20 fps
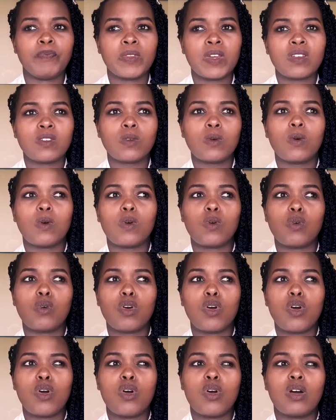So
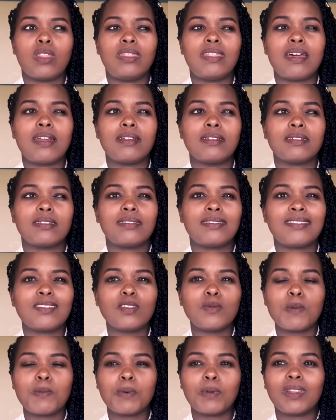there is those
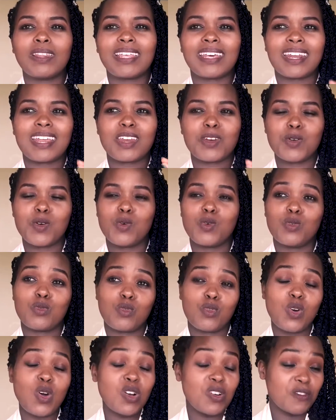people that I know
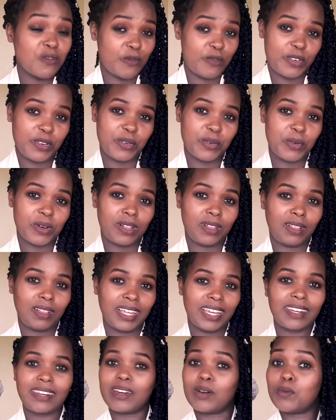cook very well,
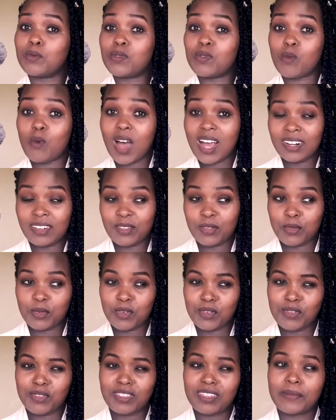and I would want to go
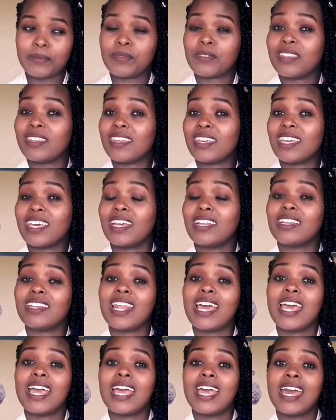to them so that they can
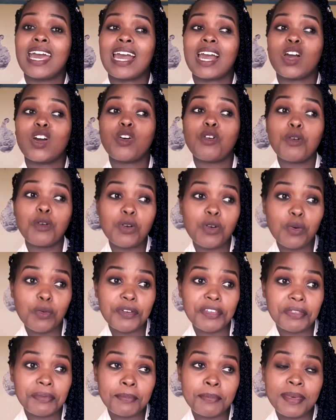cook
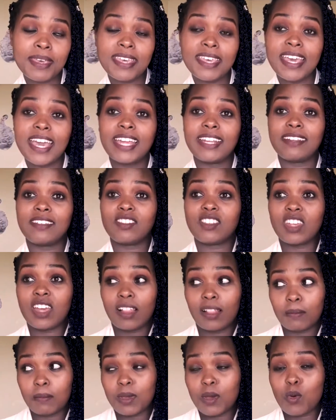with me and
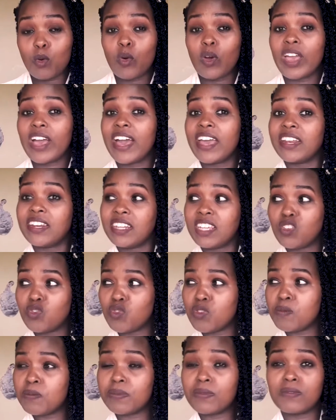tell me where I need to
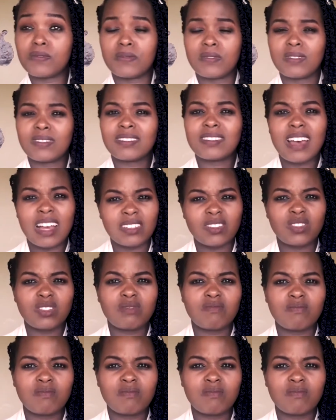improve such.